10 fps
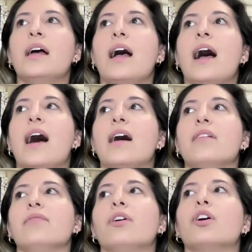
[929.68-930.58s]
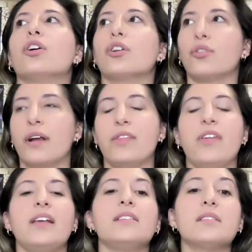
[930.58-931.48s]
have heard great
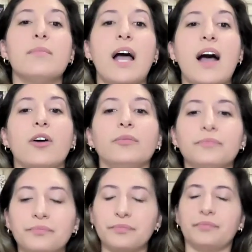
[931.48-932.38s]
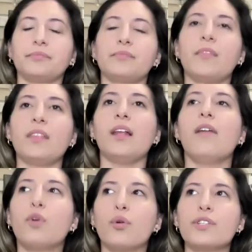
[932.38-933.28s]
things about.
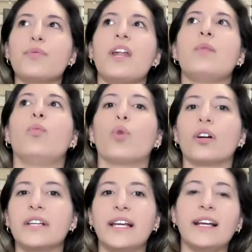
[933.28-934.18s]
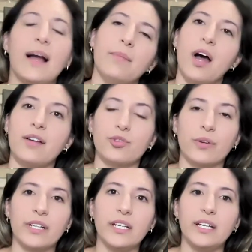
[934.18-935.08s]
Of course, when I'm working, I'm not
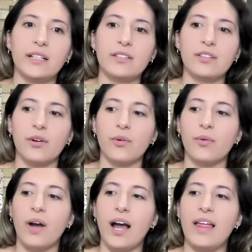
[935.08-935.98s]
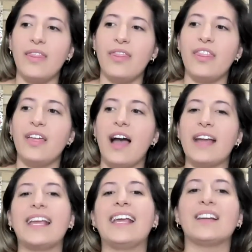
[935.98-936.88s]
drinking, so
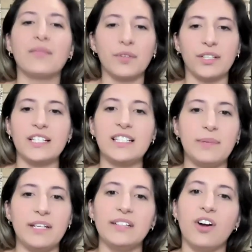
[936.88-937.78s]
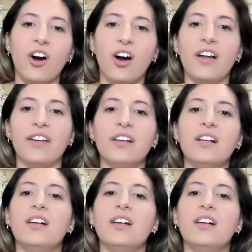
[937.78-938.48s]
I can't really speak on